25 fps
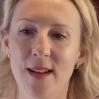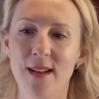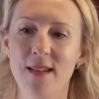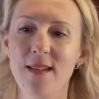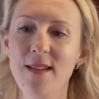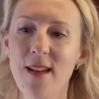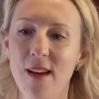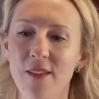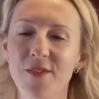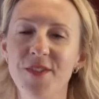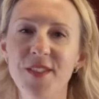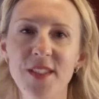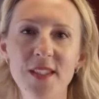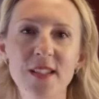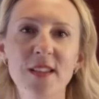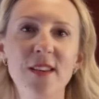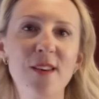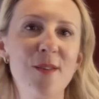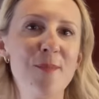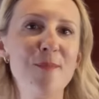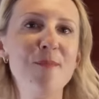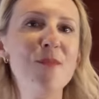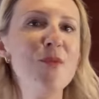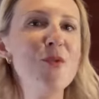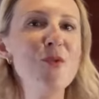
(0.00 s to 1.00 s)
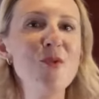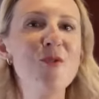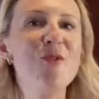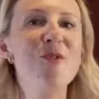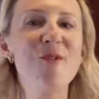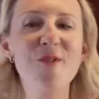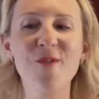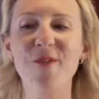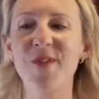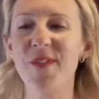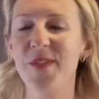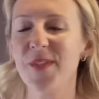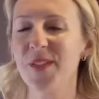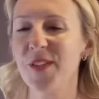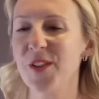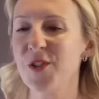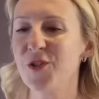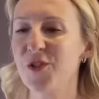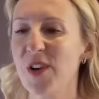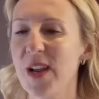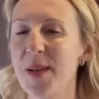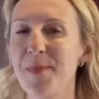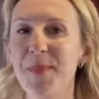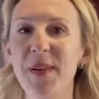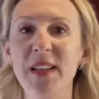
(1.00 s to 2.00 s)
loves to move. The
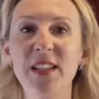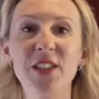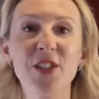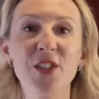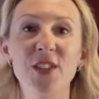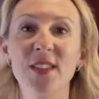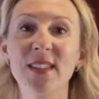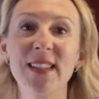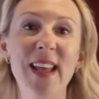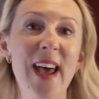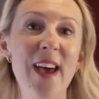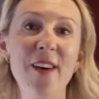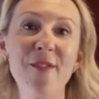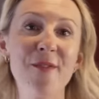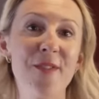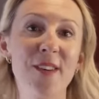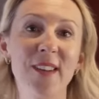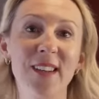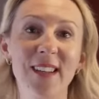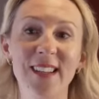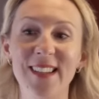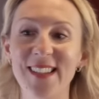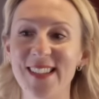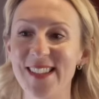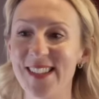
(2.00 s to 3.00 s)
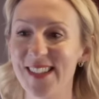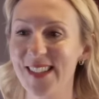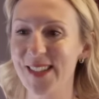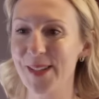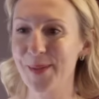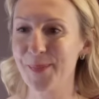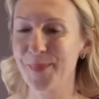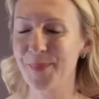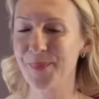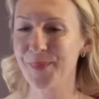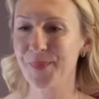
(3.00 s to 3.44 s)
drape is just effortless.